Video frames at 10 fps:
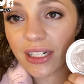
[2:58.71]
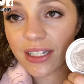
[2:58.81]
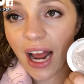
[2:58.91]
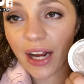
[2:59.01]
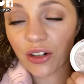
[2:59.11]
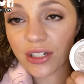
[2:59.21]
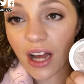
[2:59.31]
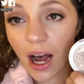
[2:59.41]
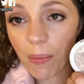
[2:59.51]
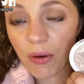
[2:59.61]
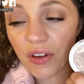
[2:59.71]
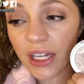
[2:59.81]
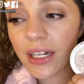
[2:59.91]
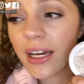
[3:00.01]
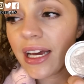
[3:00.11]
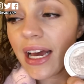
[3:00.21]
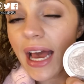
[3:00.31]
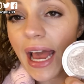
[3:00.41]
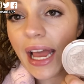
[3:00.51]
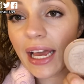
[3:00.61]
entire top of it.
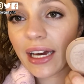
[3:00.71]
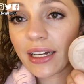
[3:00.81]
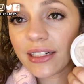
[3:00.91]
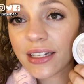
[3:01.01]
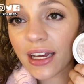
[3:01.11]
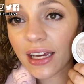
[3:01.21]
And